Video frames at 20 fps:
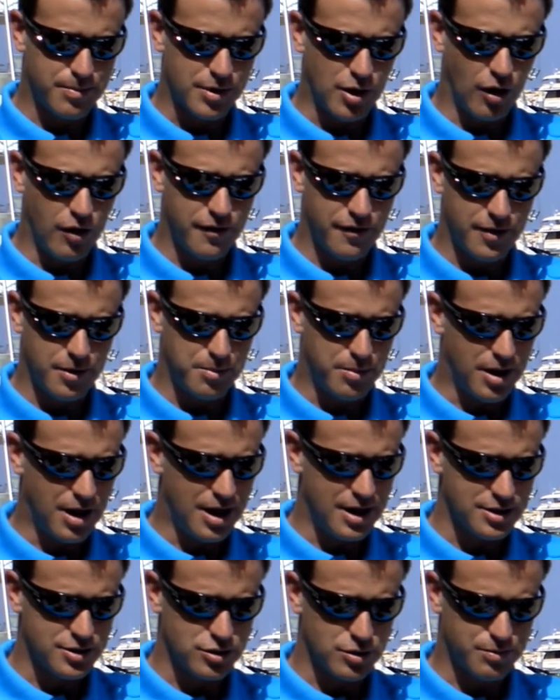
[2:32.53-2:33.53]
golfer
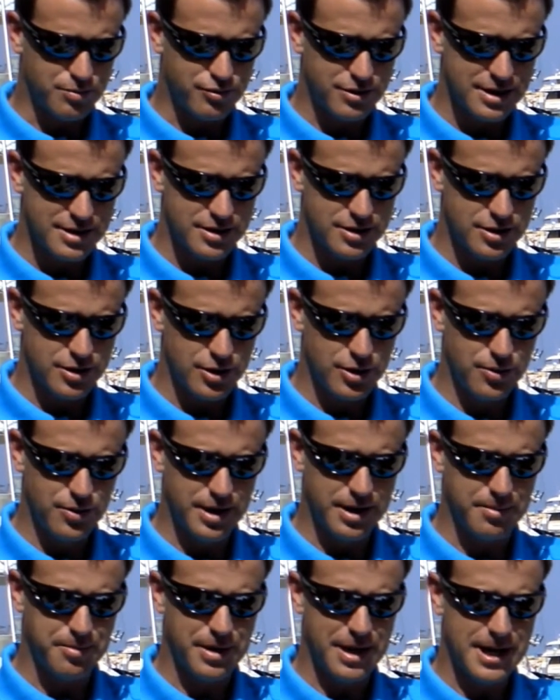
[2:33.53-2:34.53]
past or present, who
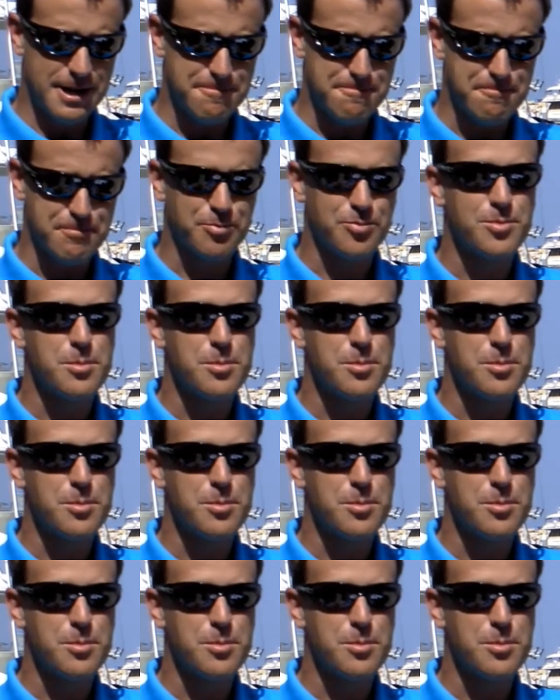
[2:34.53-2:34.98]
would it be?